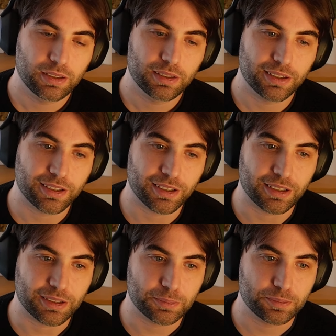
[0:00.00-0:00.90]

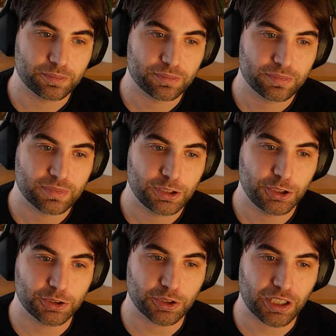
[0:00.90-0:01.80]

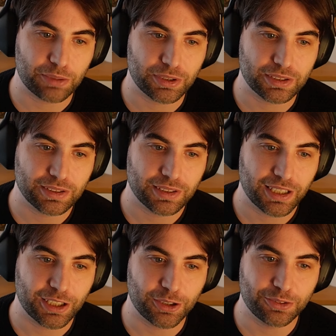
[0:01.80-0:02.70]
Yuto Gaming,
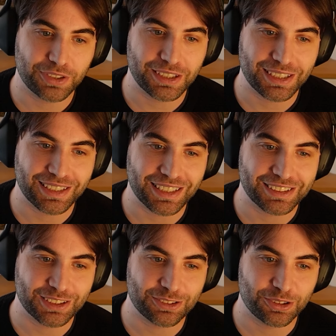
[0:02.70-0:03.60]
hello, finally catch
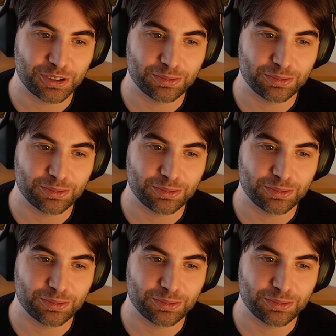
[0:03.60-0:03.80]
stream.